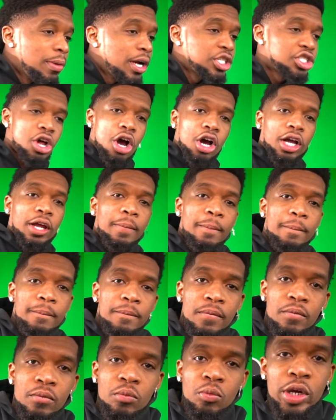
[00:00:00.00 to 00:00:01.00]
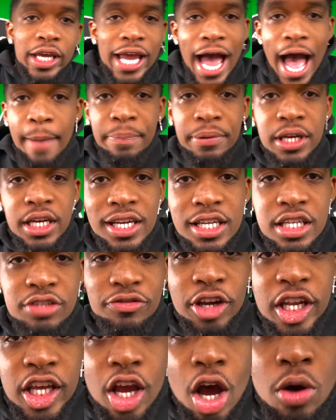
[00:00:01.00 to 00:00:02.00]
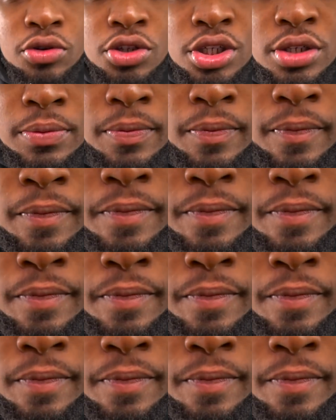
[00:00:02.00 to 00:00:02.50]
too much talking. We can hop into these videos.